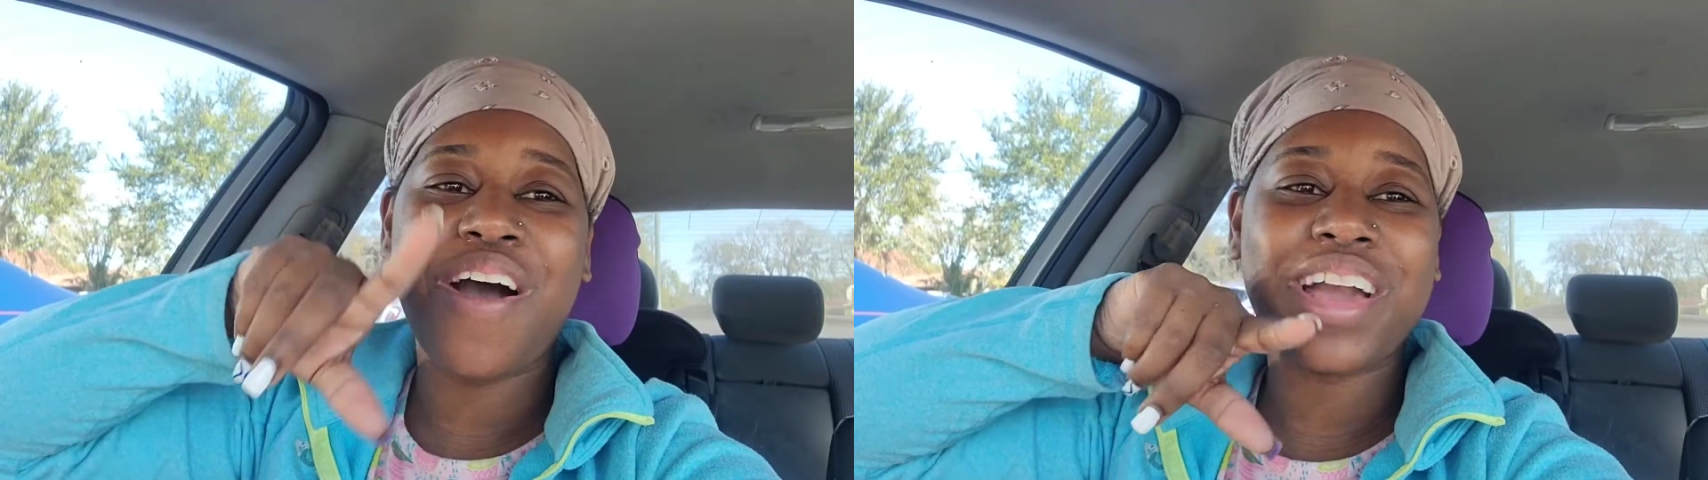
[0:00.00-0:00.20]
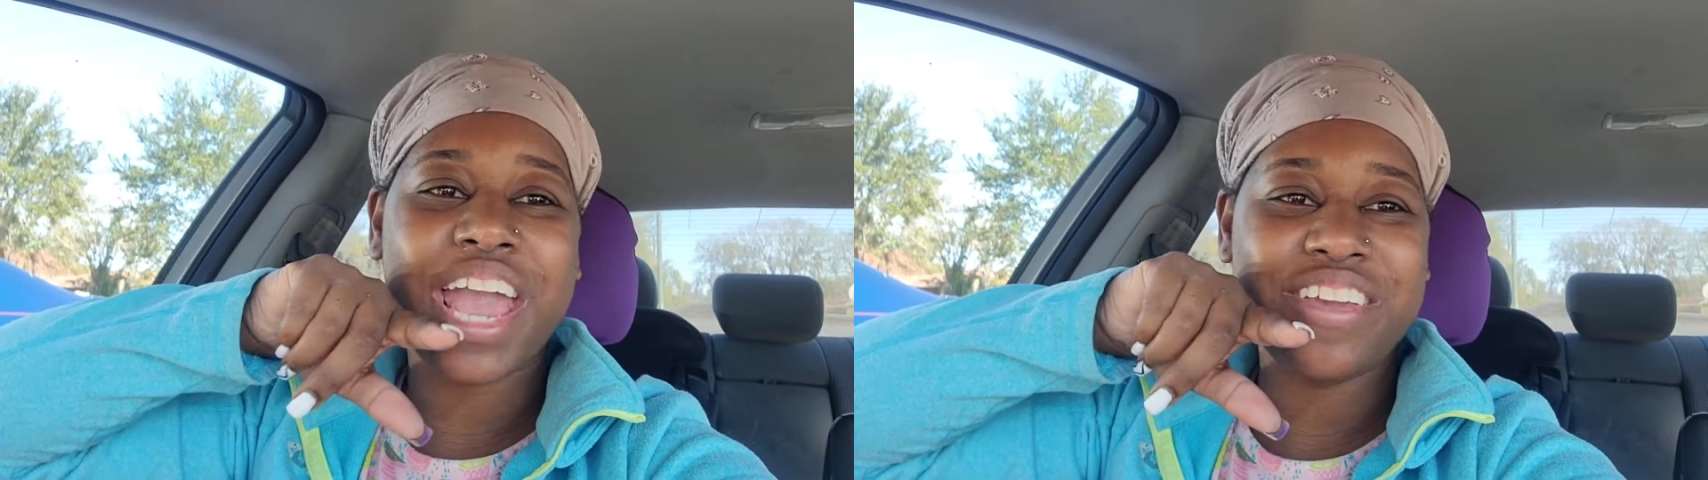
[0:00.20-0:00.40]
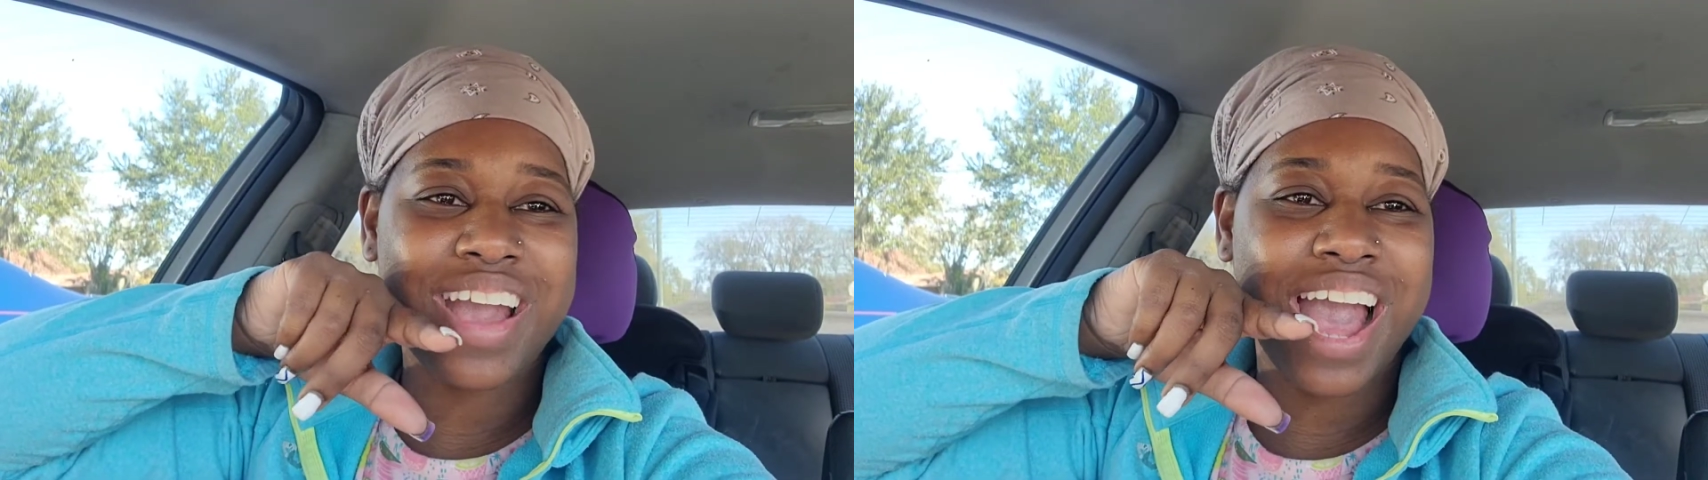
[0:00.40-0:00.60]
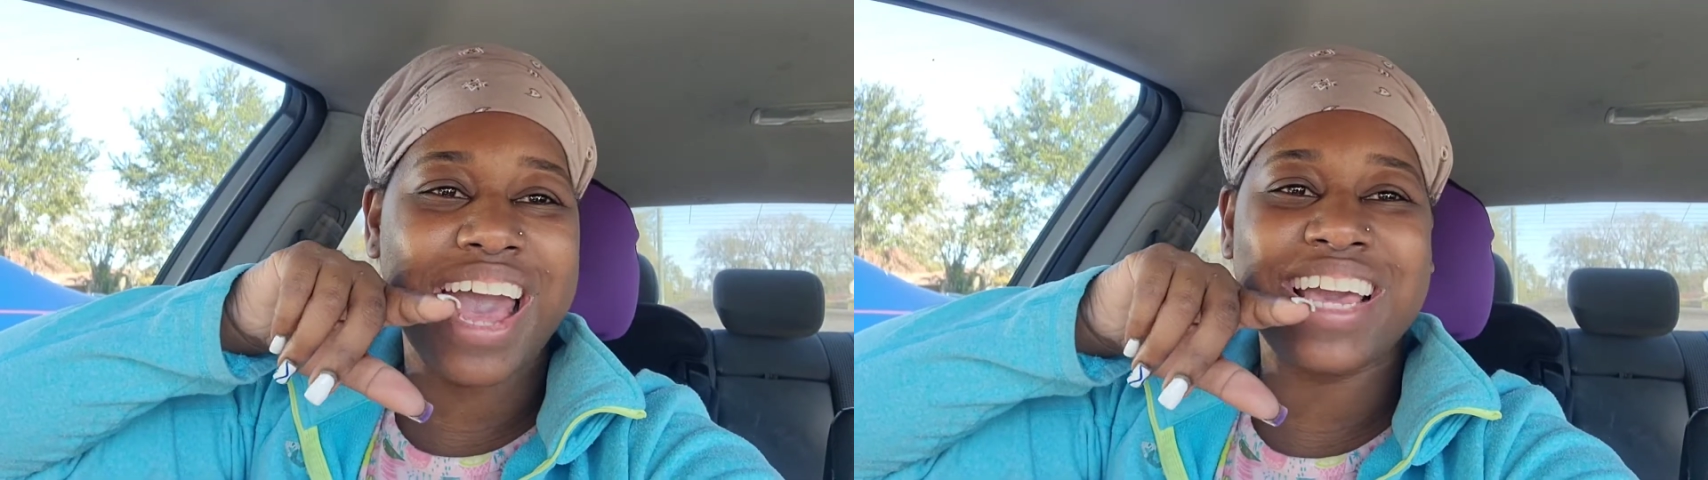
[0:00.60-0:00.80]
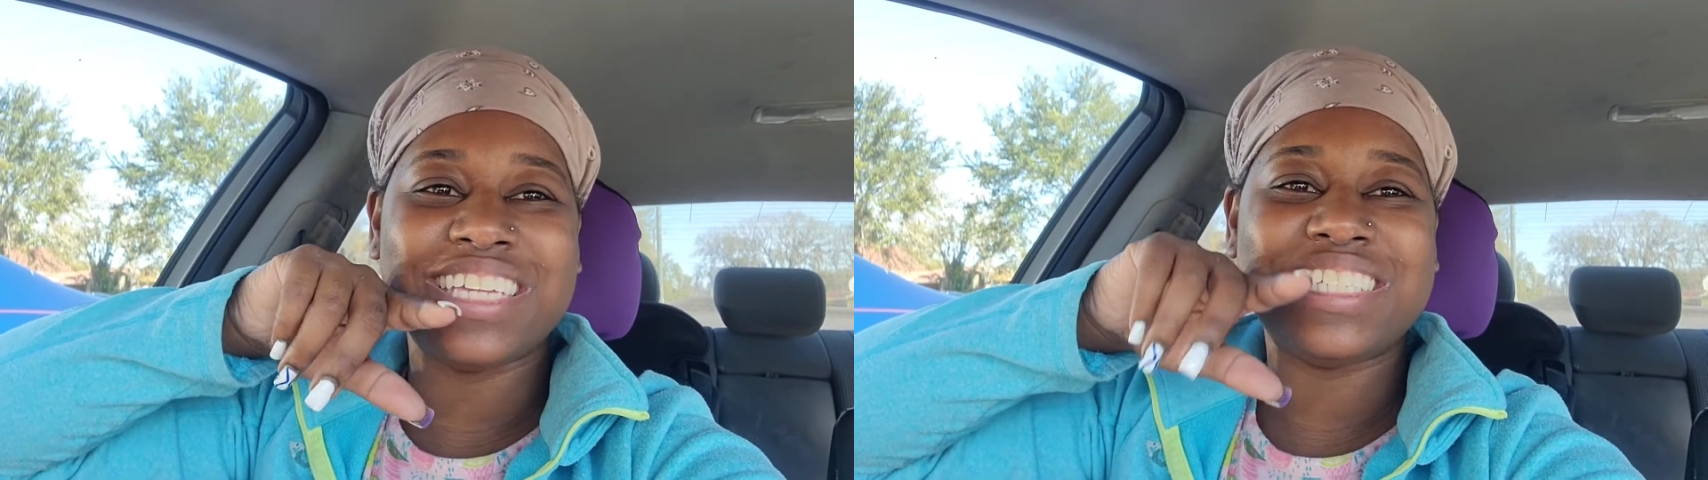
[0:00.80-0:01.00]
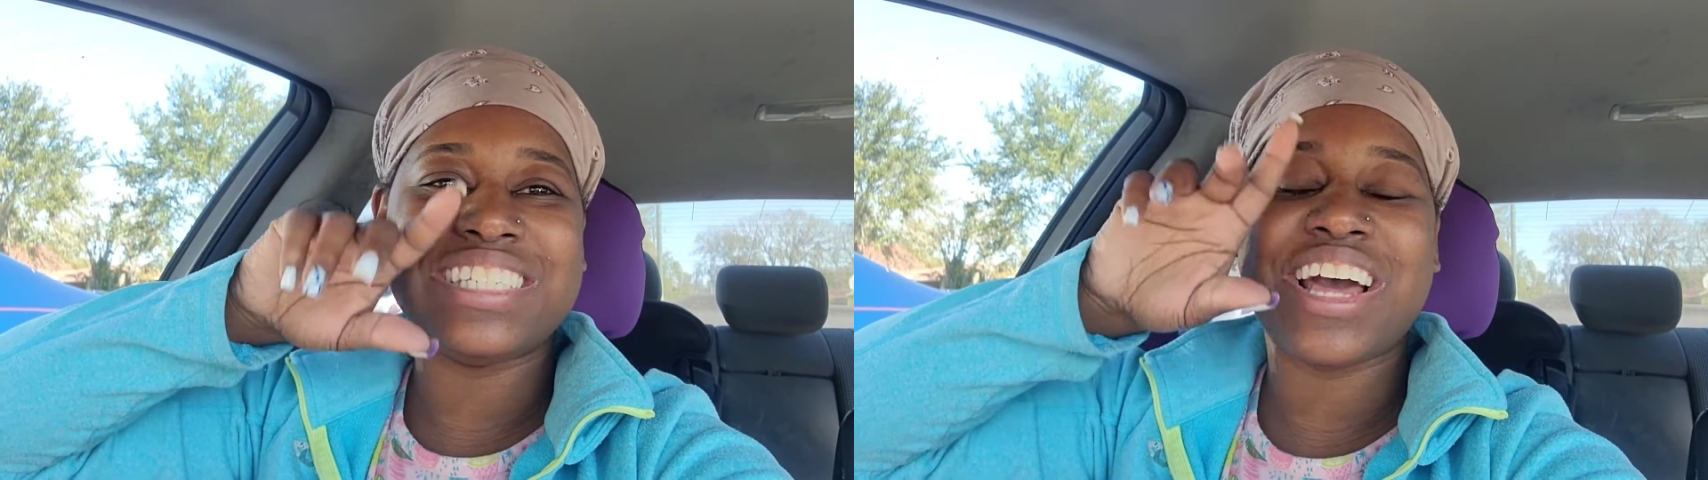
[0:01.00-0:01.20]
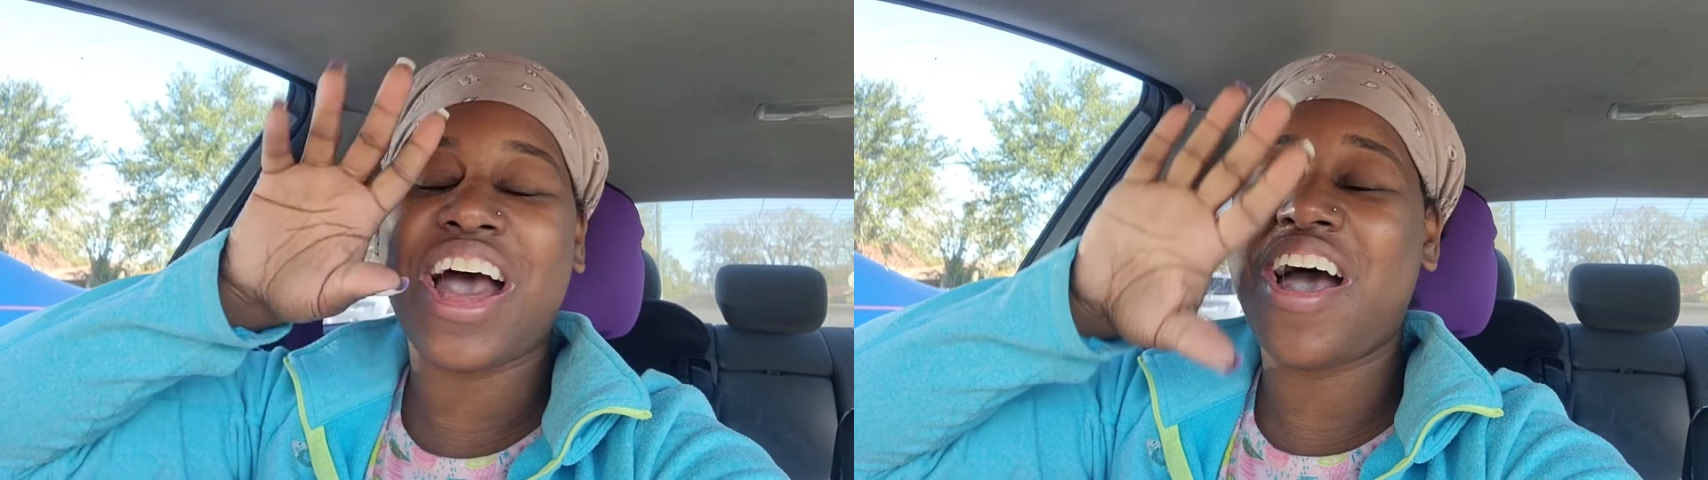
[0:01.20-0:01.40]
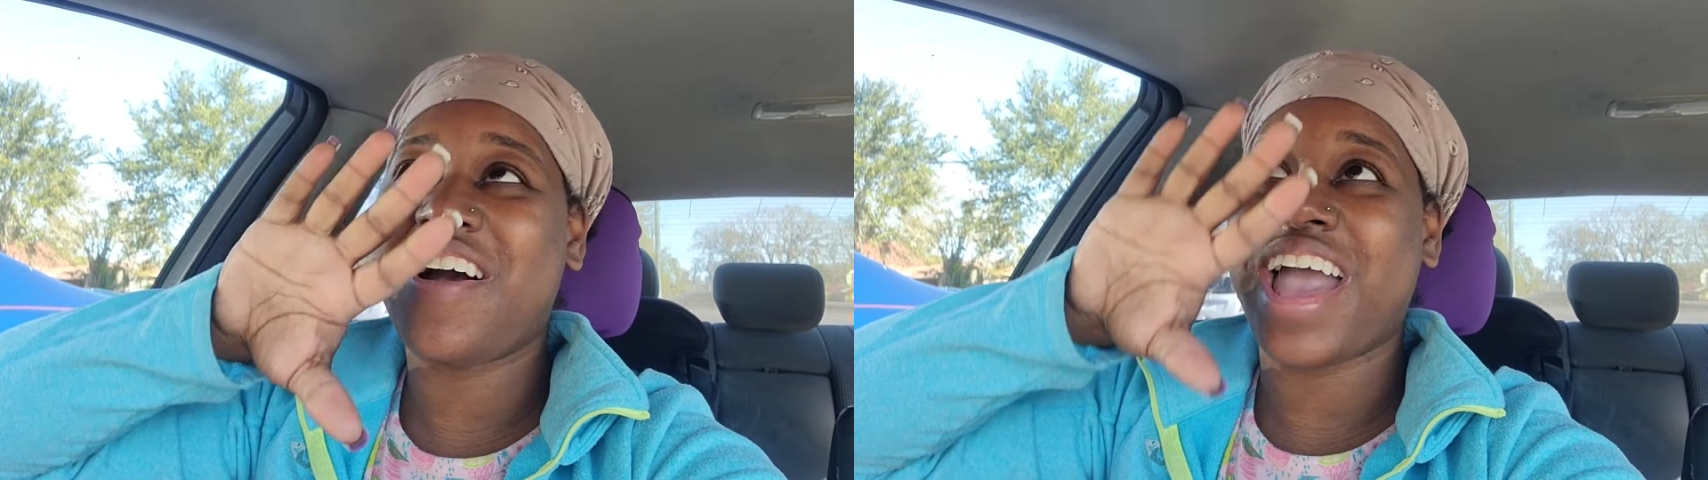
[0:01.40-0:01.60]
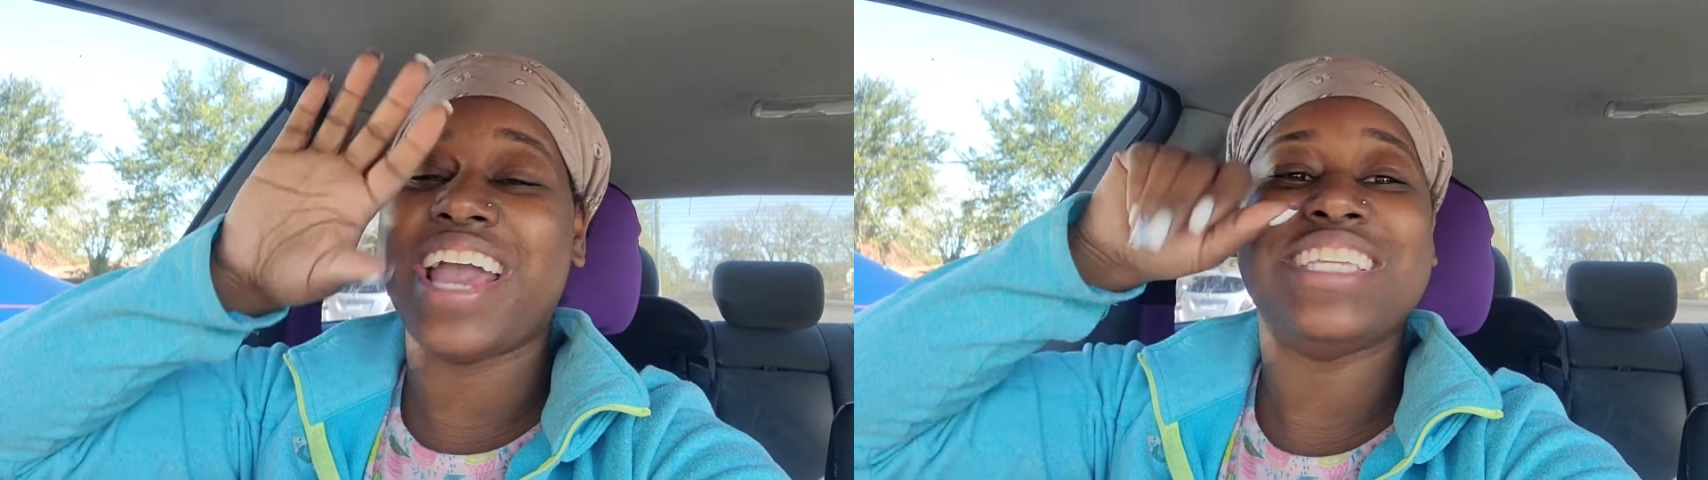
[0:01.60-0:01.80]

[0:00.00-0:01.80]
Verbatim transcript: Okay, you guys. Okay,